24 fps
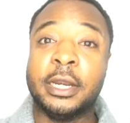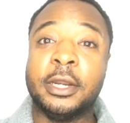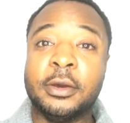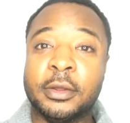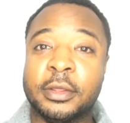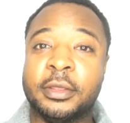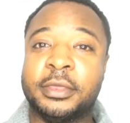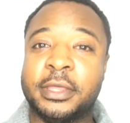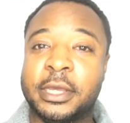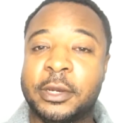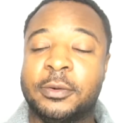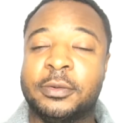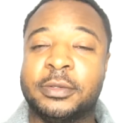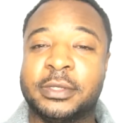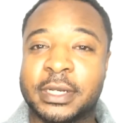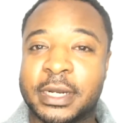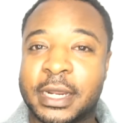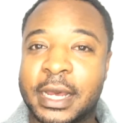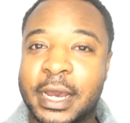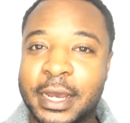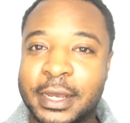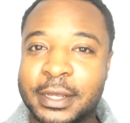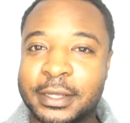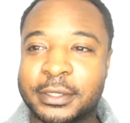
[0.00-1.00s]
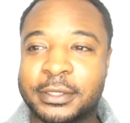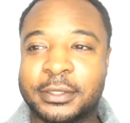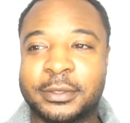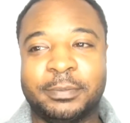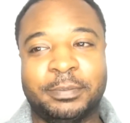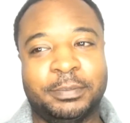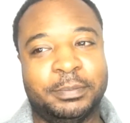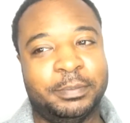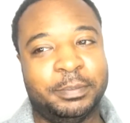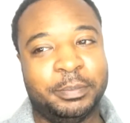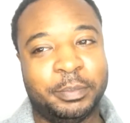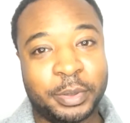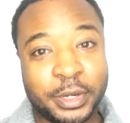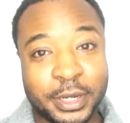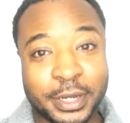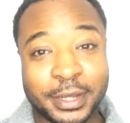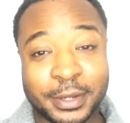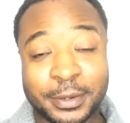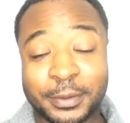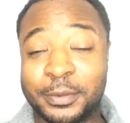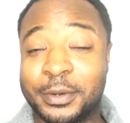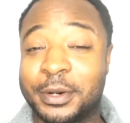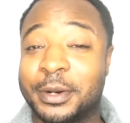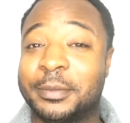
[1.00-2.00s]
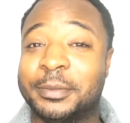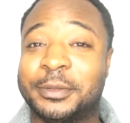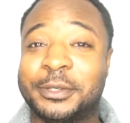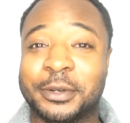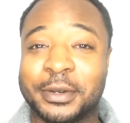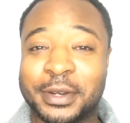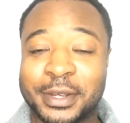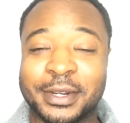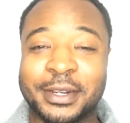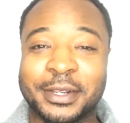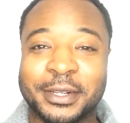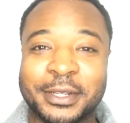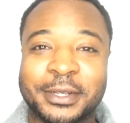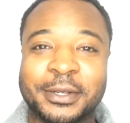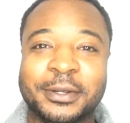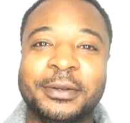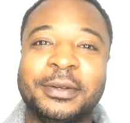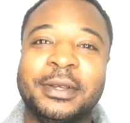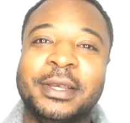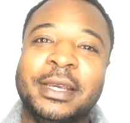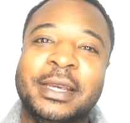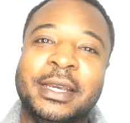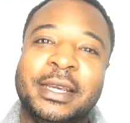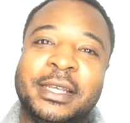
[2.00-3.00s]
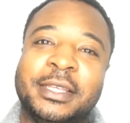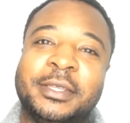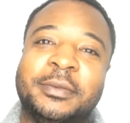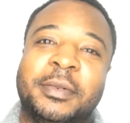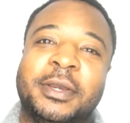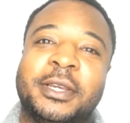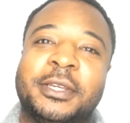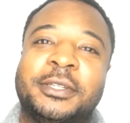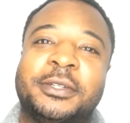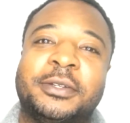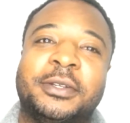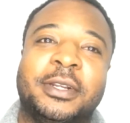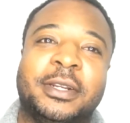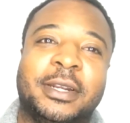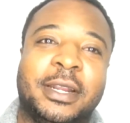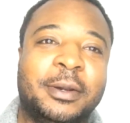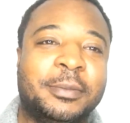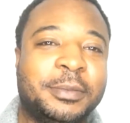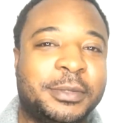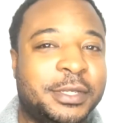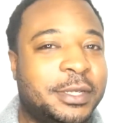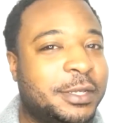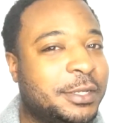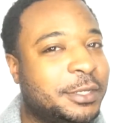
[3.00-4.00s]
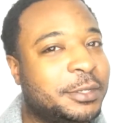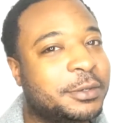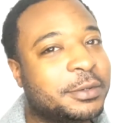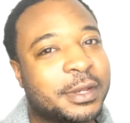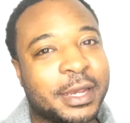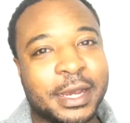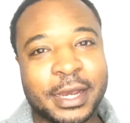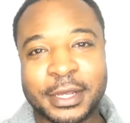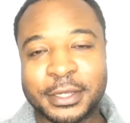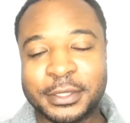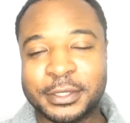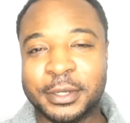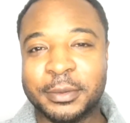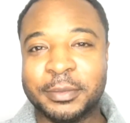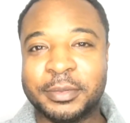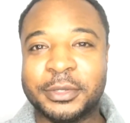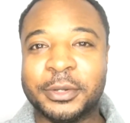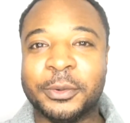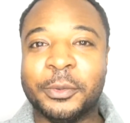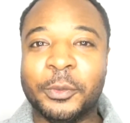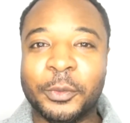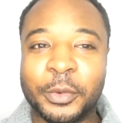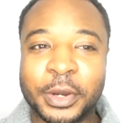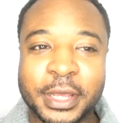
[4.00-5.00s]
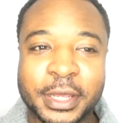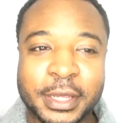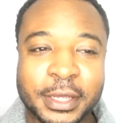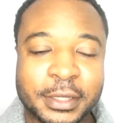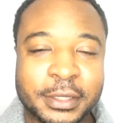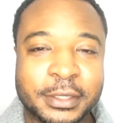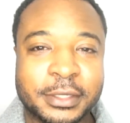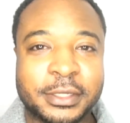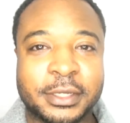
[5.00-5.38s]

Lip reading: I know that was a lot, but what I'm trying to do is make sure that I'm setting you guys up to win.